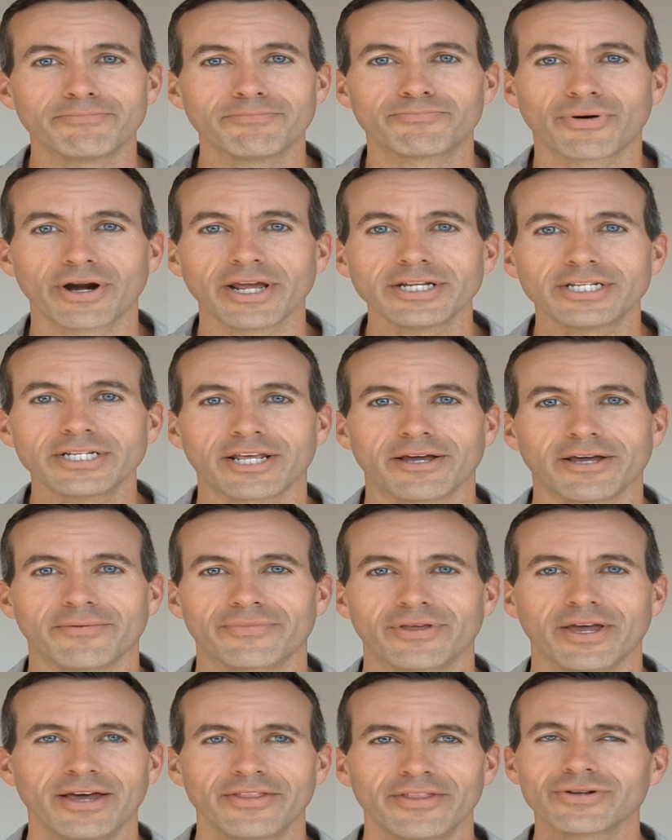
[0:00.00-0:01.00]
embraced him.
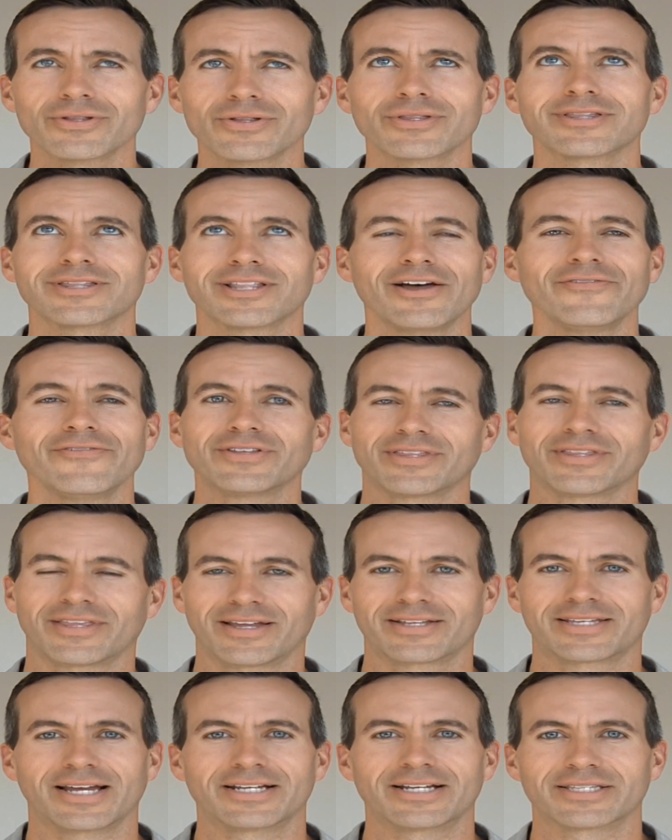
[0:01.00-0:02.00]
They're loving the
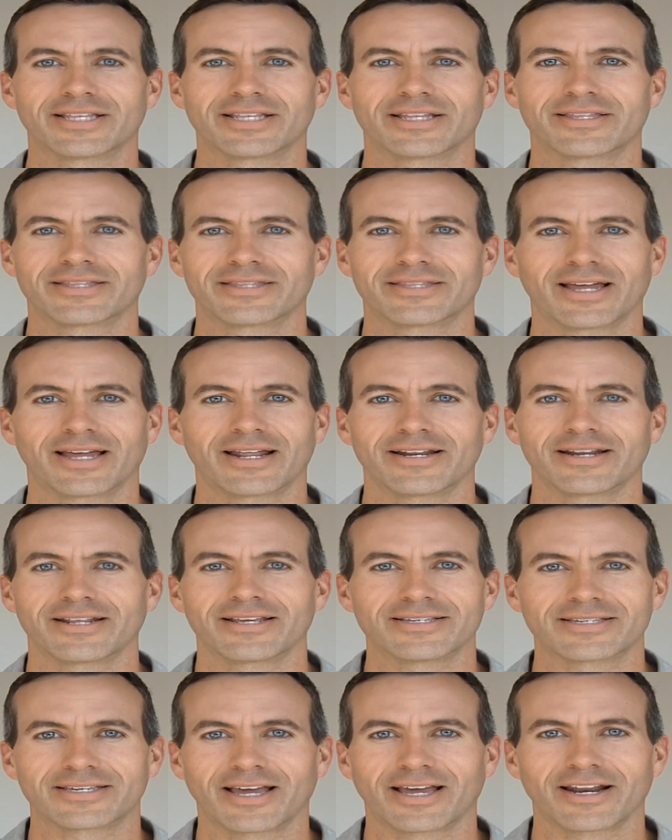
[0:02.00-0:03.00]
attention that
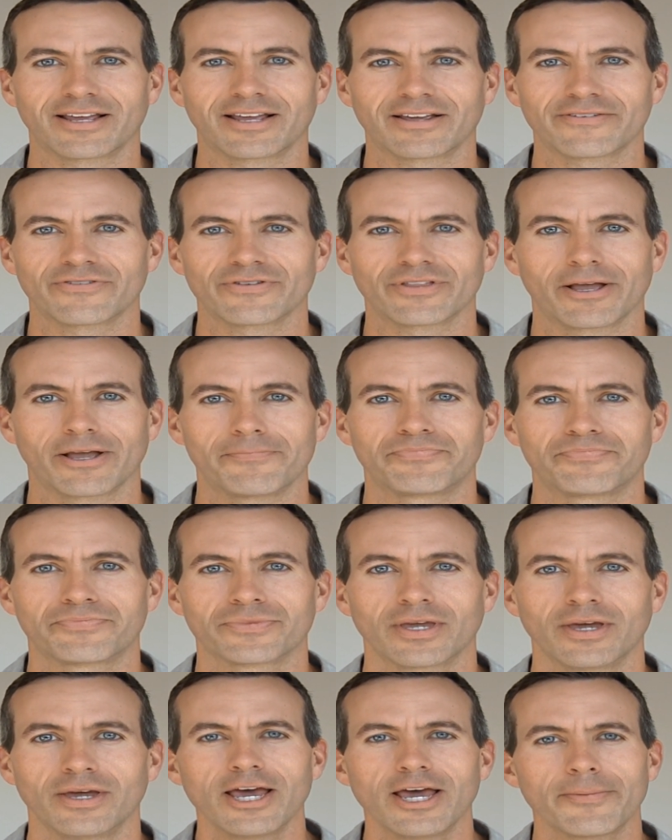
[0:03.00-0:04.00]
he's getting for them.
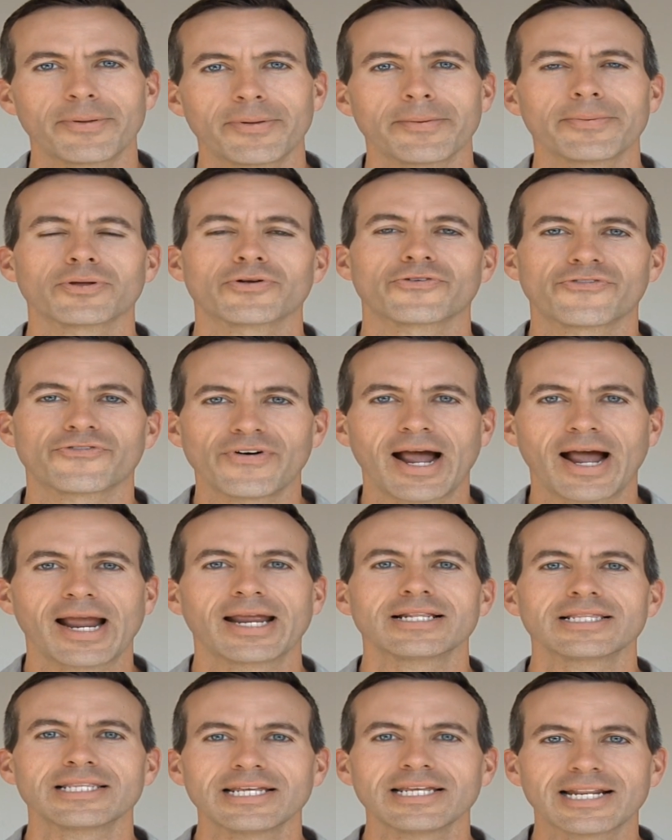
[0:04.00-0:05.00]
So people are
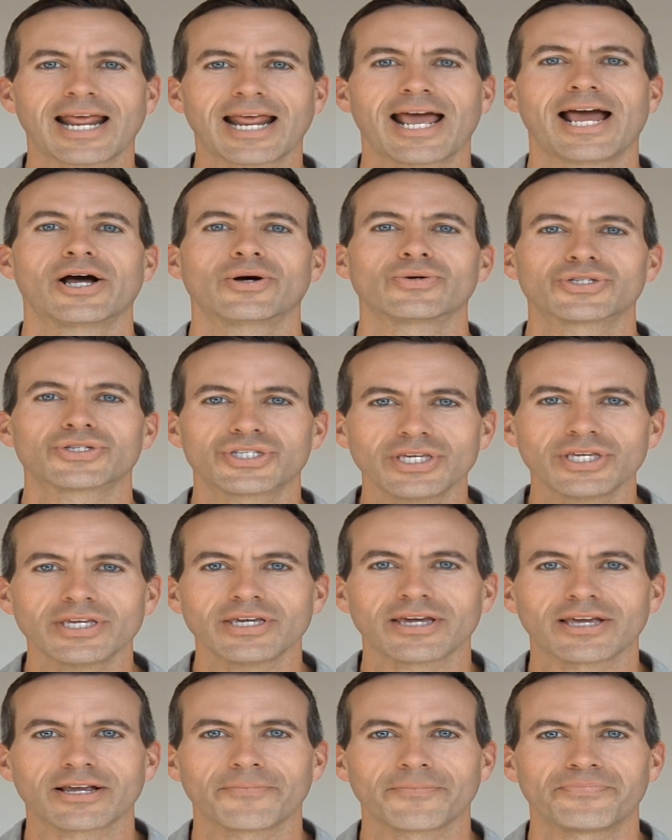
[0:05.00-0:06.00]
finally now
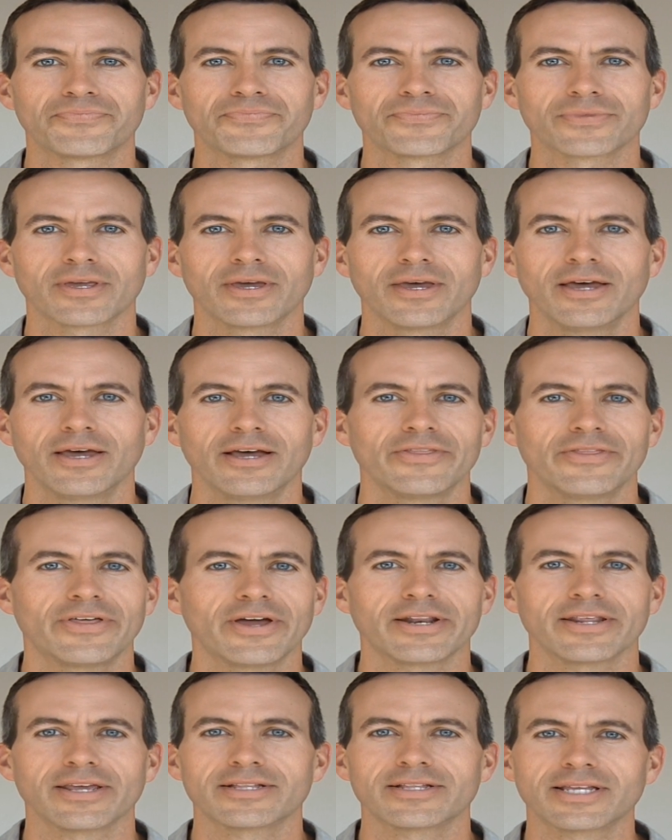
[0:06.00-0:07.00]
seeing
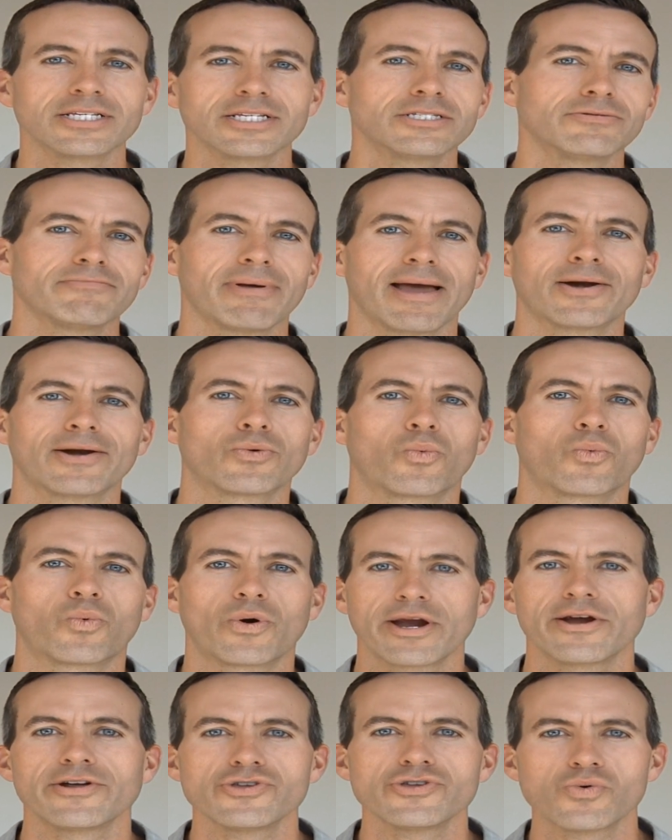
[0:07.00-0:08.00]
that it doesn't matter
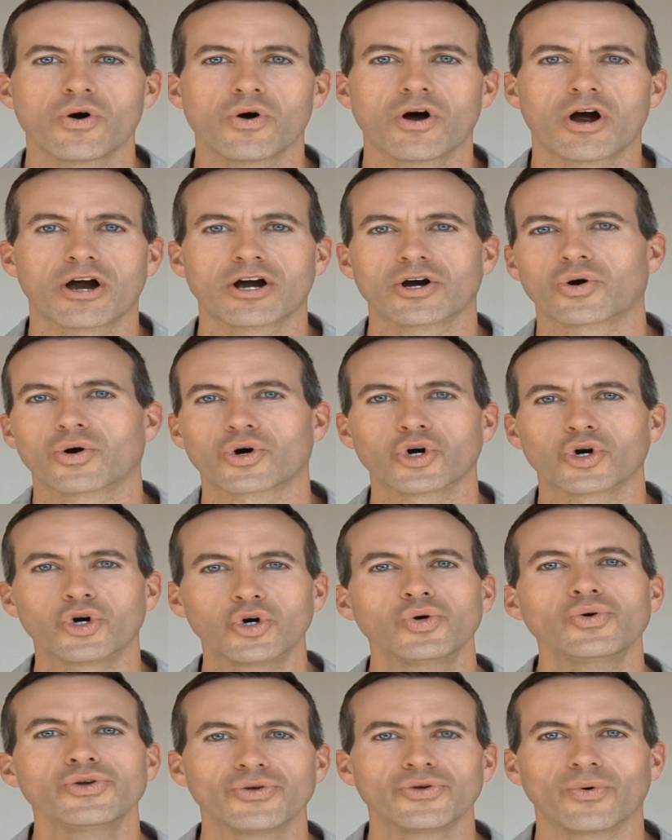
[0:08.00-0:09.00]
where you are or
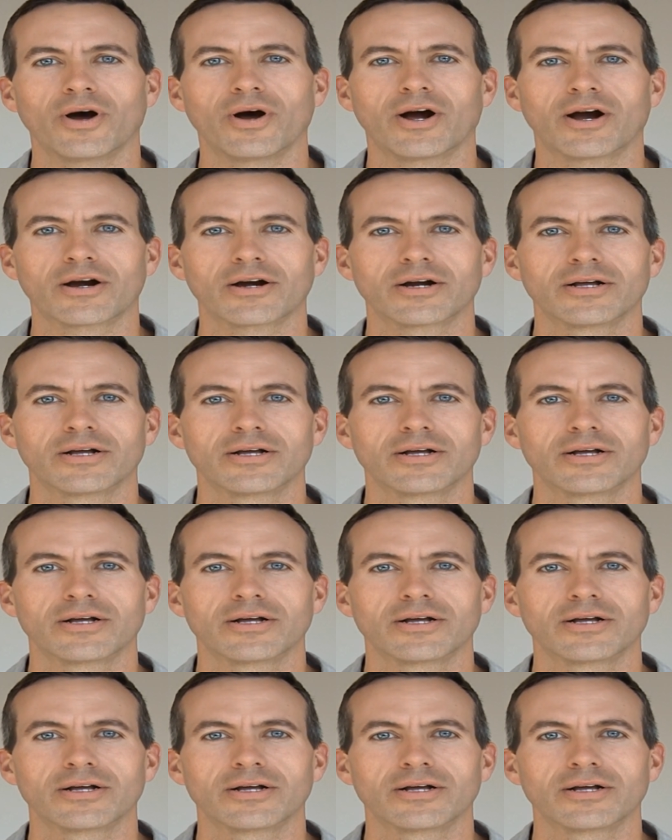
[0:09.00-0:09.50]
who you are.